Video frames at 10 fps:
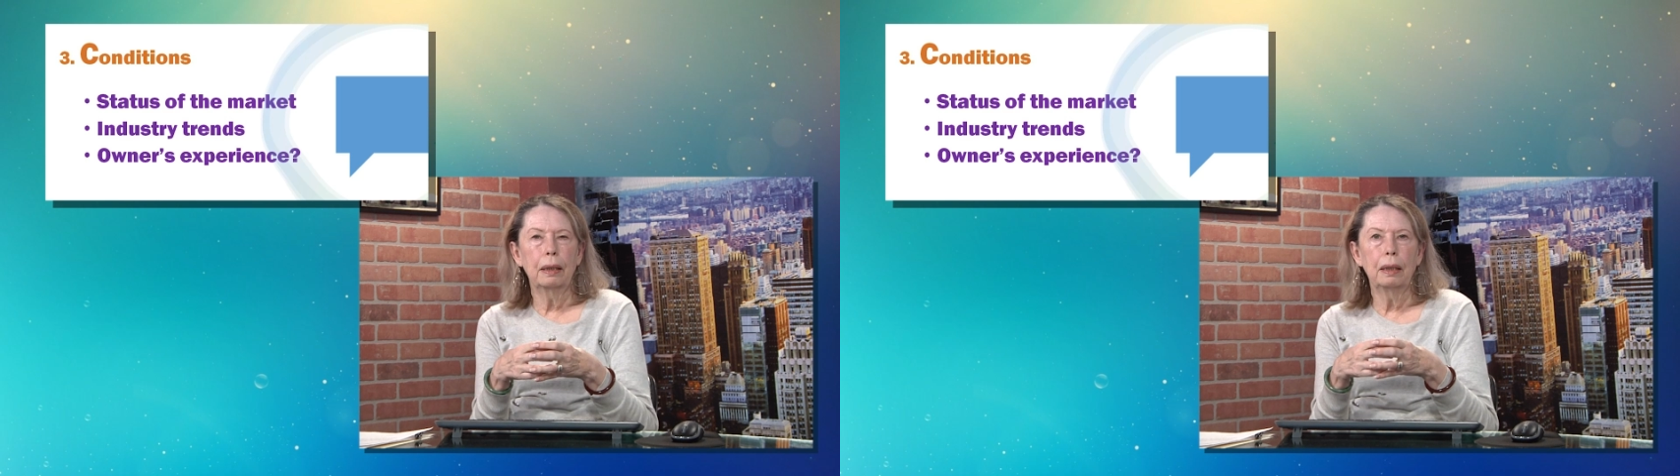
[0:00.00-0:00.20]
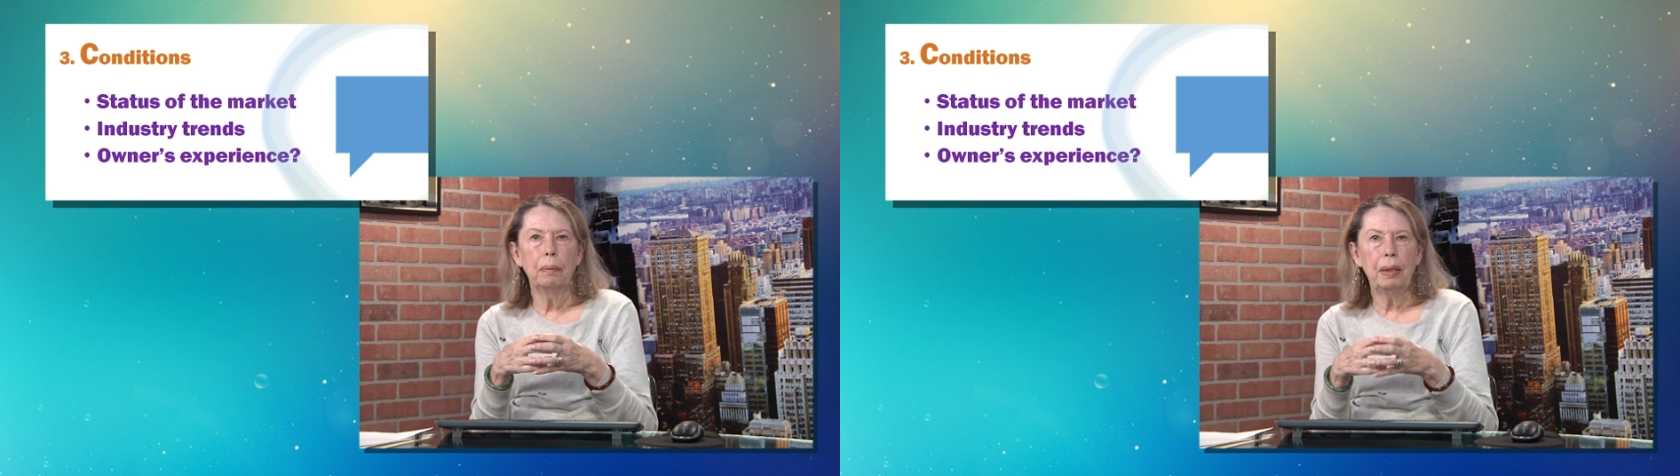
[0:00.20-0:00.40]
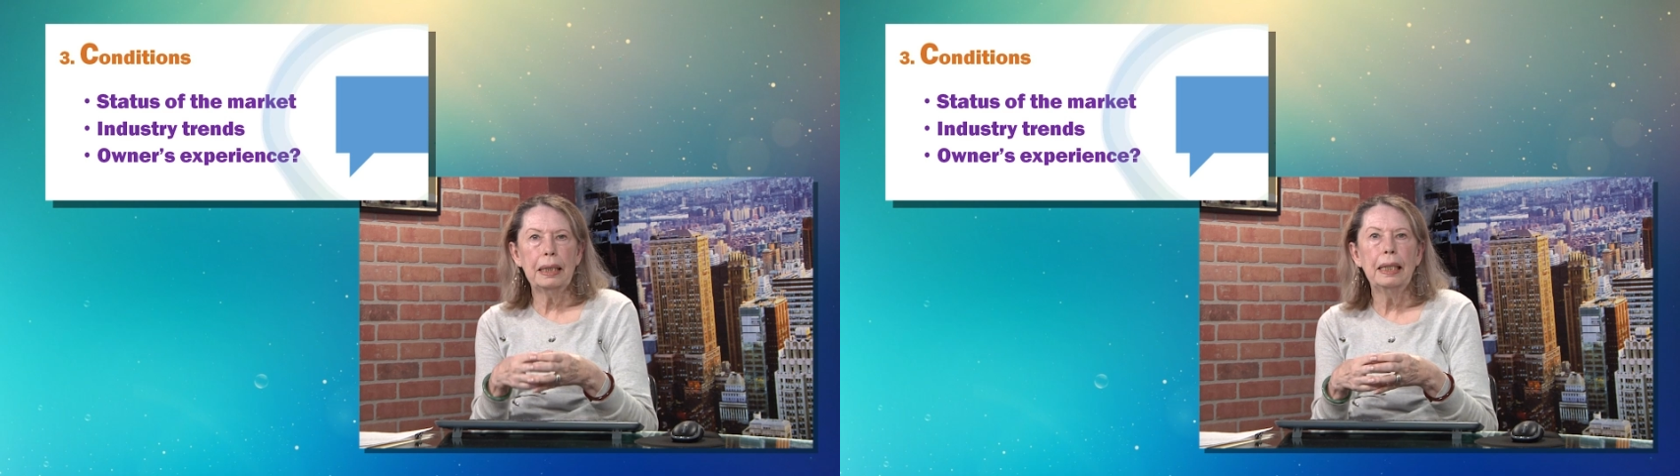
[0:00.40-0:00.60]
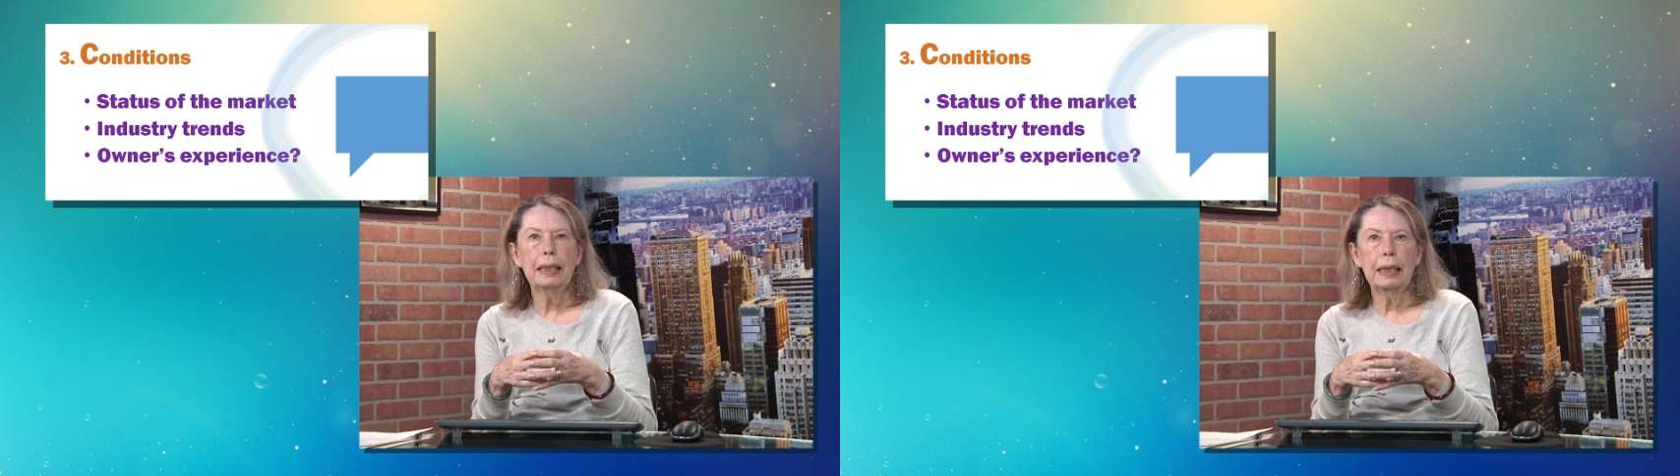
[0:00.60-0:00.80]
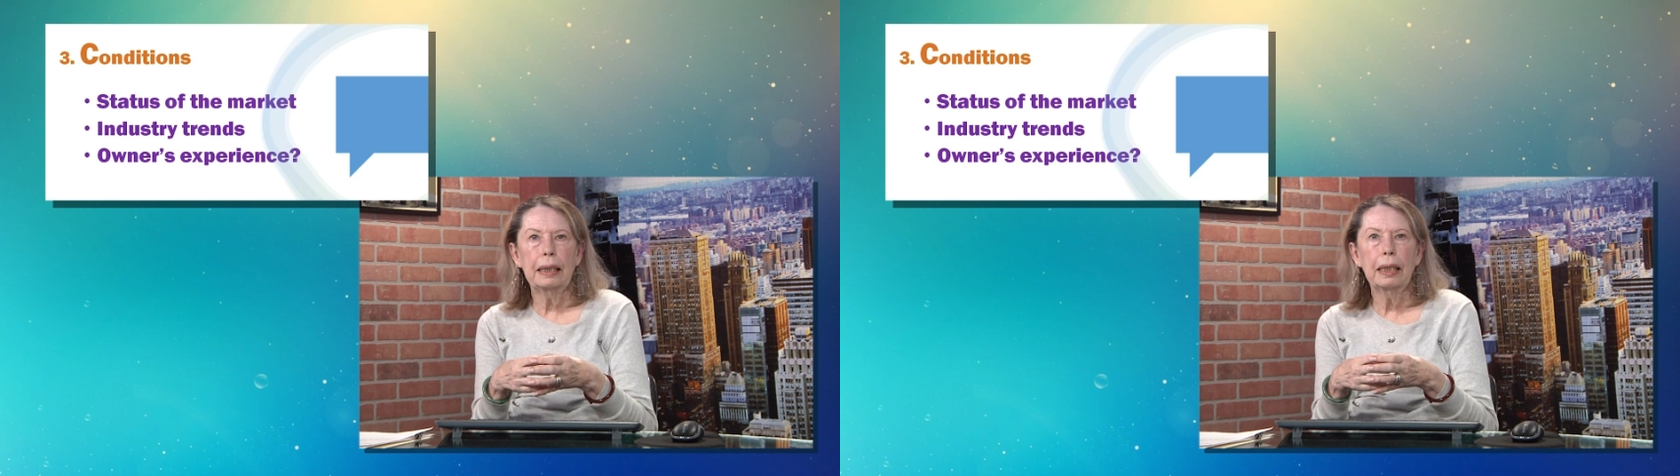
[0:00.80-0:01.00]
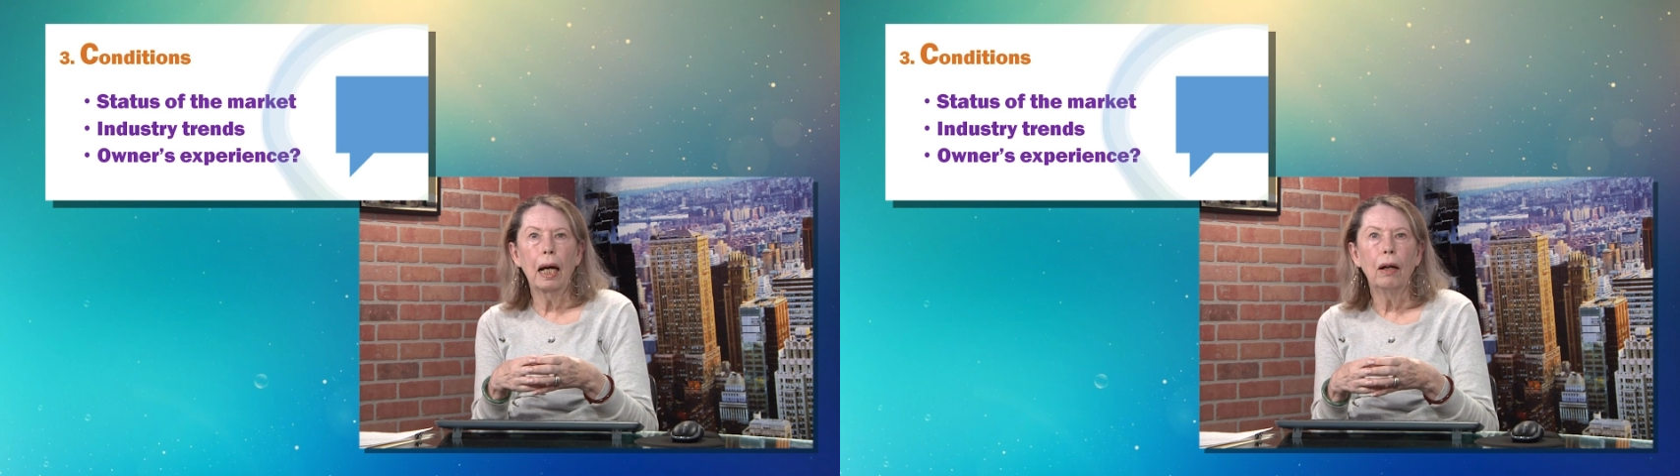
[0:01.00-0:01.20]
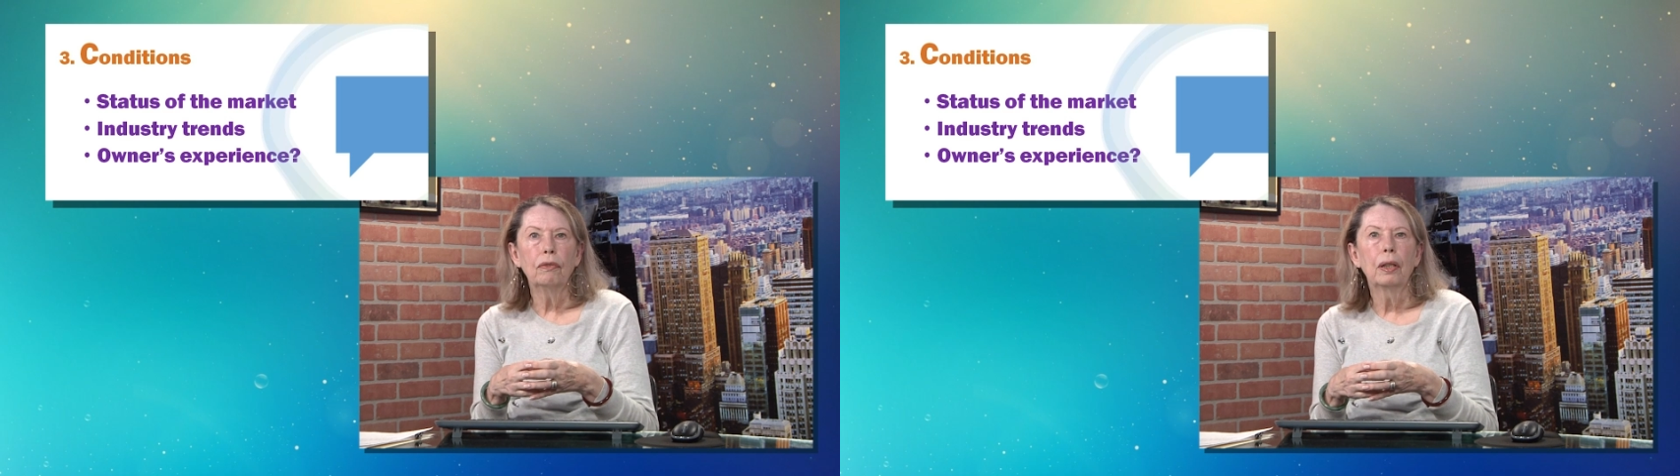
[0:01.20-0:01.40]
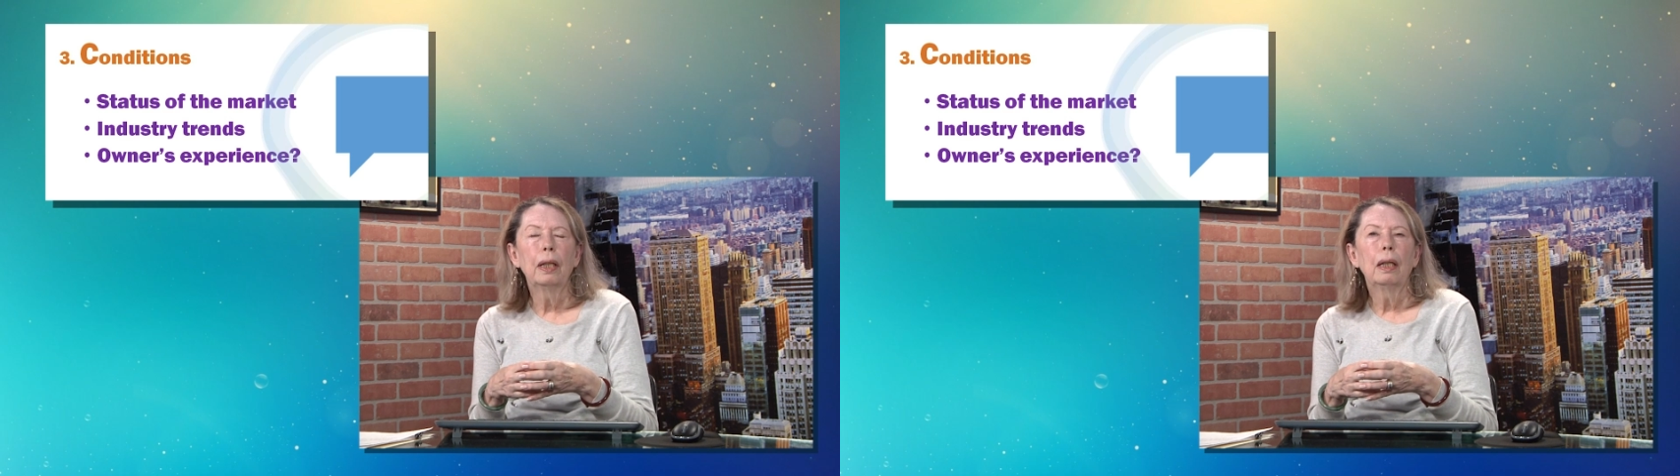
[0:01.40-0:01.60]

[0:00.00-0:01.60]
the business itself,